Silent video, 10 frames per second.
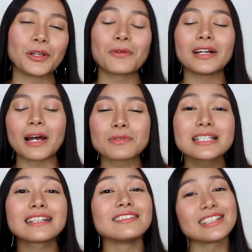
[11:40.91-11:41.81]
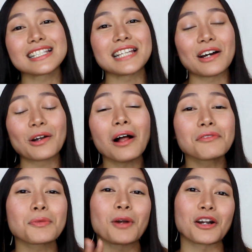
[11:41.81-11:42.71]
You know what? I'm just gonna list down all
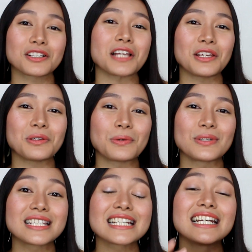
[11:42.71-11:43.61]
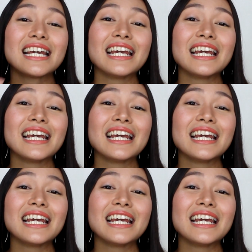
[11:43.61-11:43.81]
of the products I used